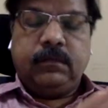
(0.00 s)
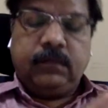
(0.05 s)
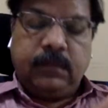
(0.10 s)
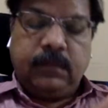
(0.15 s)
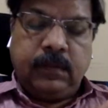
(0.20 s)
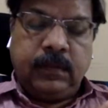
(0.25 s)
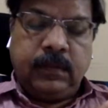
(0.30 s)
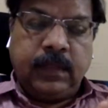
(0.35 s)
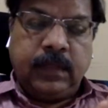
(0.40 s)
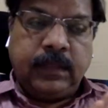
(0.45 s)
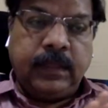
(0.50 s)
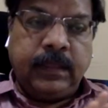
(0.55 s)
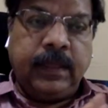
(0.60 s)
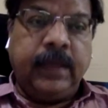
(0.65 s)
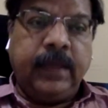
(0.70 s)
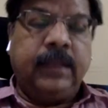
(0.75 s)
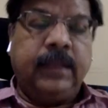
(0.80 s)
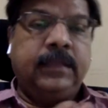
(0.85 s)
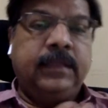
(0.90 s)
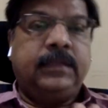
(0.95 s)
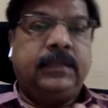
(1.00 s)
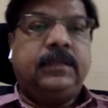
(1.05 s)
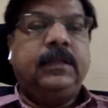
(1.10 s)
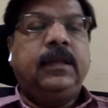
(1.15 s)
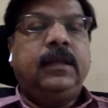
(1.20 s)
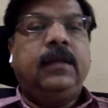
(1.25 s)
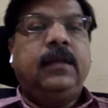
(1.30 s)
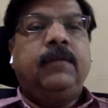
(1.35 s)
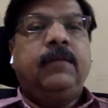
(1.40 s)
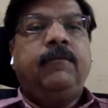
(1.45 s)
nothing else.
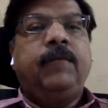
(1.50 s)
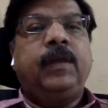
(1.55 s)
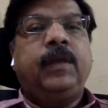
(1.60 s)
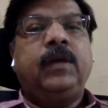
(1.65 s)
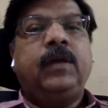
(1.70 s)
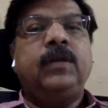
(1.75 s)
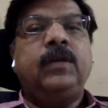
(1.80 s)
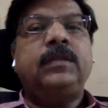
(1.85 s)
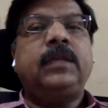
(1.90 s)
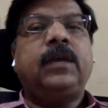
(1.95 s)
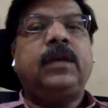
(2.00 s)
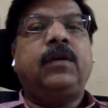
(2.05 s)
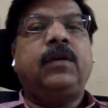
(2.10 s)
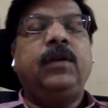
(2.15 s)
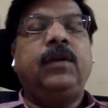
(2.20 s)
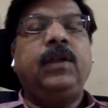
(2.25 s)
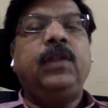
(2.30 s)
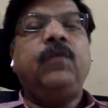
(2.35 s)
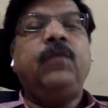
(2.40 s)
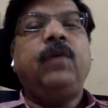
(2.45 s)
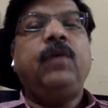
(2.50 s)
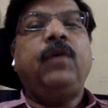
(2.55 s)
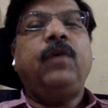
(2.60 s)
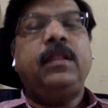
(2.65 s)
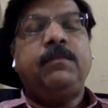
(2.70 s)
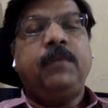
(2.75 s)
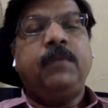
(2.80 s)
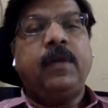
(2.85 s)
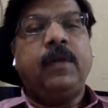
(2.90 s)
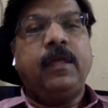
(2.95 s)
Because according to
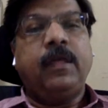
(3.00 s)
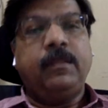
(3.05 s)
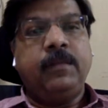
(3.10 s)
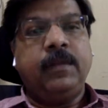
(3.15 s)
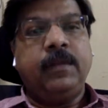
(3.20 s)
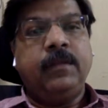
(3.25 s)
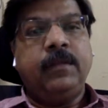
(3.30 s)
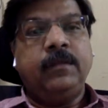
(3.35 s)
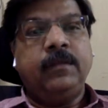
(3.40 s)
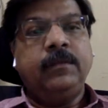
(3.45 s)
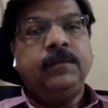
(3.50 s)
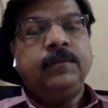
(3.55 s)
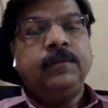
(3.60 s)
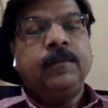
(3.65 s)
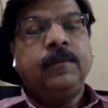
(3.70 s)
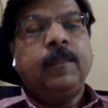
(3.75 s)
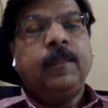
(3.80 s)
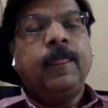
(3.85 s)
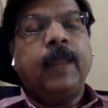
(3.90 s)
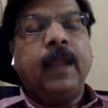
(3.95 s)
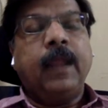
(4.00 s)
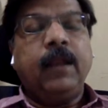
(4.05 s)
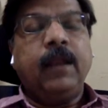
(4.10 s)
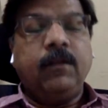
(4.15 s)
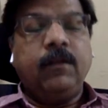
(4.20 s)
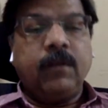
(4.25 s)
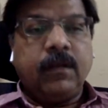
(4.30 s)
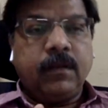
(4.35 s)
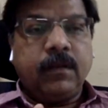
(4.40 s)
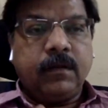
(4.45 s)
Hahnemann
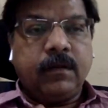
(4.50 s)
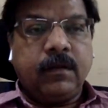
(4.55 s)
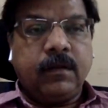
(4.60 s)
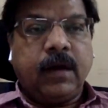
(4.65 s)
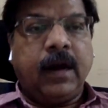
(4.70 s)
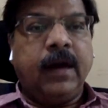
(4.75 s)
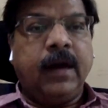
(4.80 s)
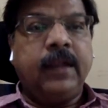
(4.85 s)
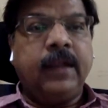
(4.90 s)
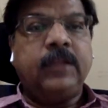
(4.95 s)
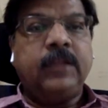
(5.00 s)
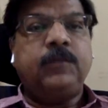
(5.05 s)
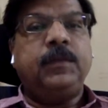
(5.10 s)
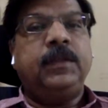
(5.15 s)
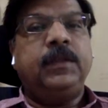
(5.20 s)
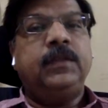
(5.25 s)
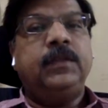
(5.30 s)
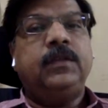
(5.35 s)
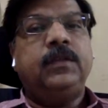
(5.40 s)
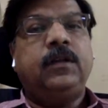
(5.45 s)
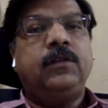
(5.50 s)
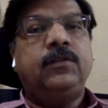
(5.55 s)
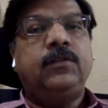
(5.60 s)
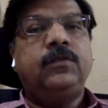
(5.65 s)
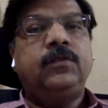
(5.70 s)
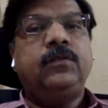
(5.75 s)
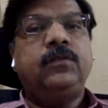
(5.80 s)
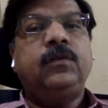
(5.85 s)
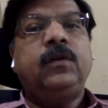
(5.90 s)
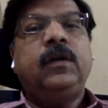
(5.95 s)
and our experience
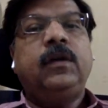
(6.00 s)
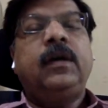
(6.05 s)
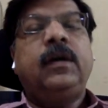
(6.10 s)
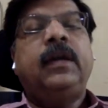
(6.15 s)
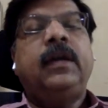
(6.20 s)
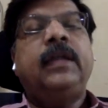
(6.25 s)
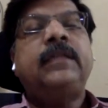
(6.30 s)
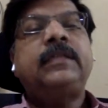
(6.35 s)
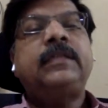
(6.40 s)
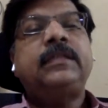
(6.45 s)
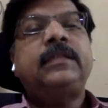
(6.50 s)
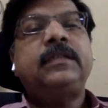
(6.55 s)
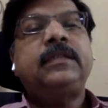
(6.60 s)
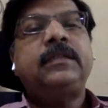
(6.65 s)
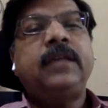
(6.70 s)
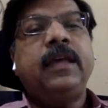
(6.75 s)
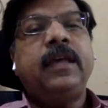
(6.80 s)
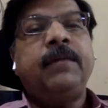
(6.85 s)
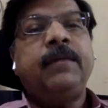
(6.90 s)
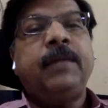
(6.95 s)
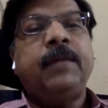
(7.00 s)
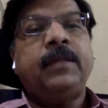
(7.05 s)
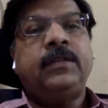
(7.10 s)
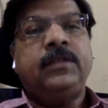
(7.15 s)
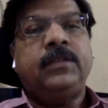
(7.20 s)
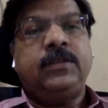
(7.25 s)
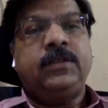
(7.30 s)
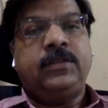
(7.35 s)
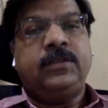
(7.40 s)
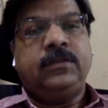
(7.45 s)
also, rest is a
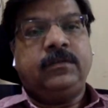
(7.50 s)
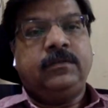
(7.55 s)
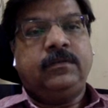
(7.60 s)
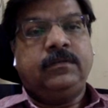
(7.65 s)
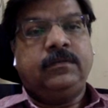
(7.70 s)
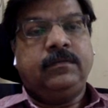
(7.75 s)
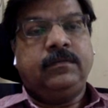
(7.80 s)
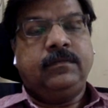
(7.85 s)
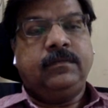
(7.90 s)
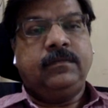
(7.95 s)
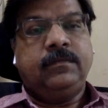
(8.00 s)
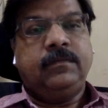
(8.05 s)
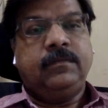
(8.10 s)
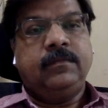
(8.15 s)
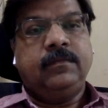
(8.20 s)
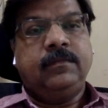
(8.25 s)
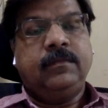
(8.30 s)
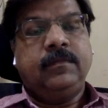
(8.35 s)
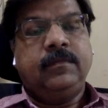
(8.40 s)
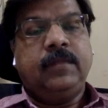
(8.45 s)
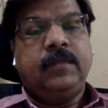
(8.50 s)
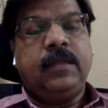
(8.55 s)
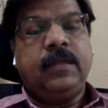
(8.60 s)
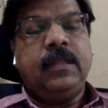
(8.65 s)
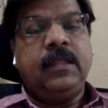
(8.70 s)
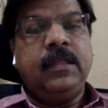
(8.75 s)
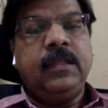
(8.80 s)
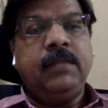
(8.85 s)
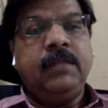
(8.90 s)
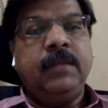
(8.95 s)
imagination.
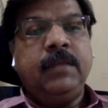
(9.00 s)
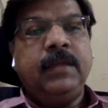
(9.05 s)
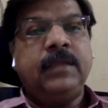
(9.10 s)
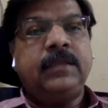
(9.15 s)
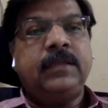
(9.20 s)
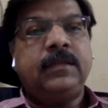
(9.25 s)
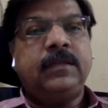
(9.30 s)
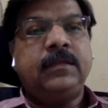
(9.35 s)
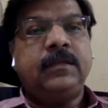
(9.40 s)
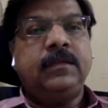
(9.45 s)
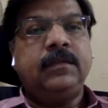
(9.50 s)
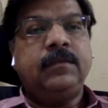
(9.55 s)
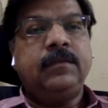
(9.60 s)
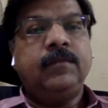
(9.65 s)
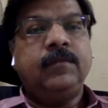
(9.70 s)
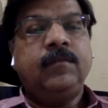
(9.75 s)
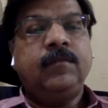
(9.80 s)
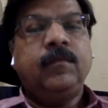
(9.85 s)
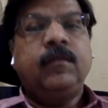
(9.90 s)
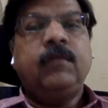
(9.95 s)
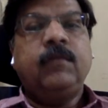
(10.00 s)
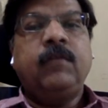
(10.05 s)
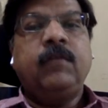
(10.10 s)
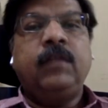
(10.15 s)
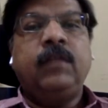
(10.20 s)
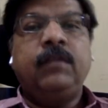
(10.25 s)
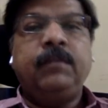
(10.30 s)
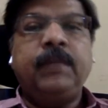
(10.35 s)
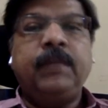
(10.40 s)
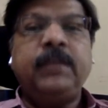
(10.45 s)
In the medicine,
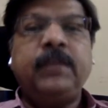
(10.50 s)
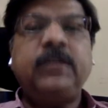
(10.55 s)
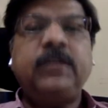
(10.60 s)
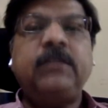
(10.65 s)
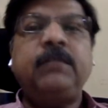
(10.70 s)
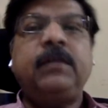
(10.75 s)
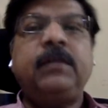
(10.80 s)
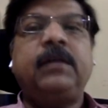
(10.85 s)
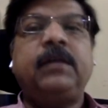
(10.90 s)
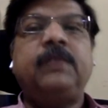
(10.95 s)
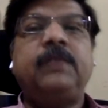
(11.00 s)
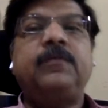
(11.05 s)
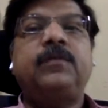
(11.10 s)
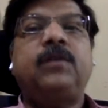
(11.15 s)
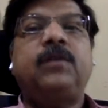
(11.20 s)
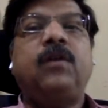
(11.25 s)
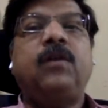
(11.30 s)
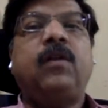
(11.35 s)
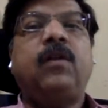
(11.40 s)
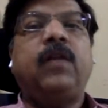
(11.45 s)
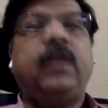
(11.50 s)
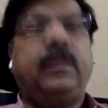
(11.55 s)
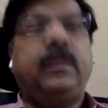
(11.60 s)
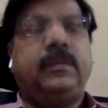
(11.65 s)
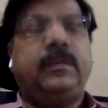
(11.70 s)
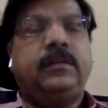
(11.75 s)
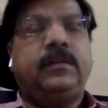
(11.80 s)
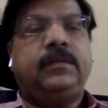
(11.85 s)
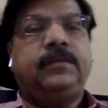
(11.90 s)
when patient becomes all right,